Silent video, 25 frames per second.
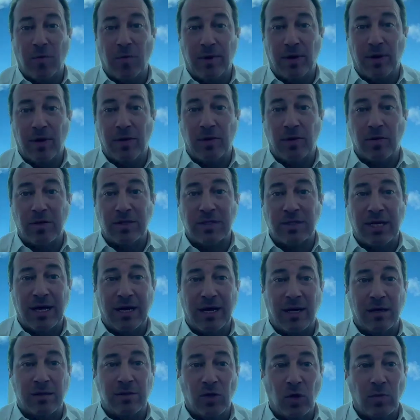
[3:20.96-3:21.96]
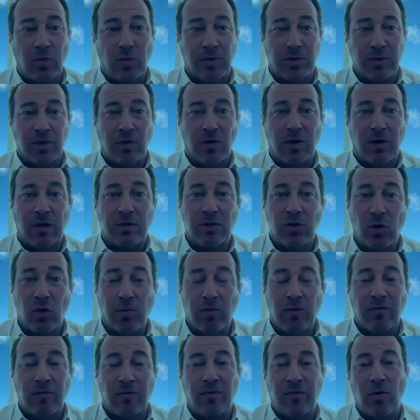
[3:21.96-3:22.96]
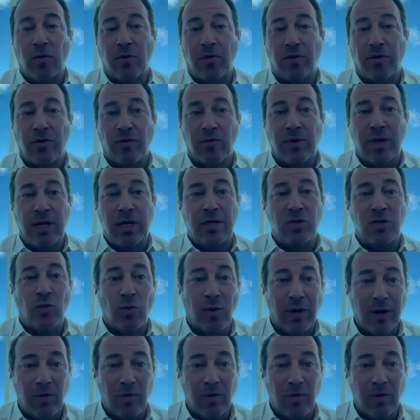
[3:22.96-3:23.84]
We opened our doors that October. So October of 2003,